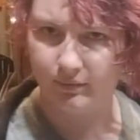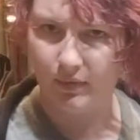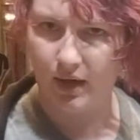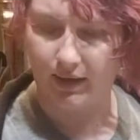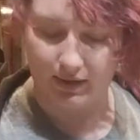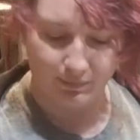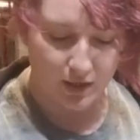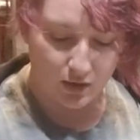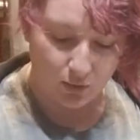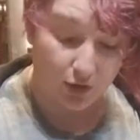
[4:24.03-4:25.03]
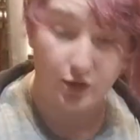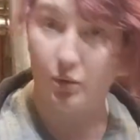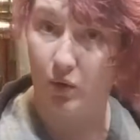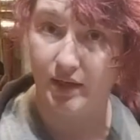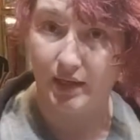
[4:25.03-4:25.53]
Honey. We're going to do
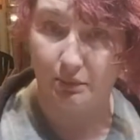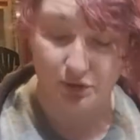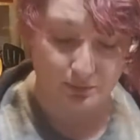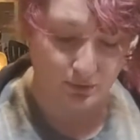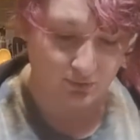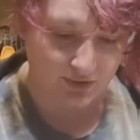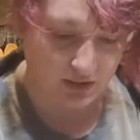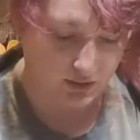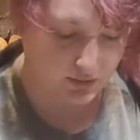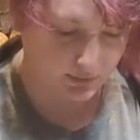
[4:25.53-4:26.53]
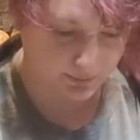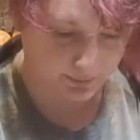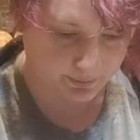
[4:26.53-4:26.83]
1 tablespoon of this.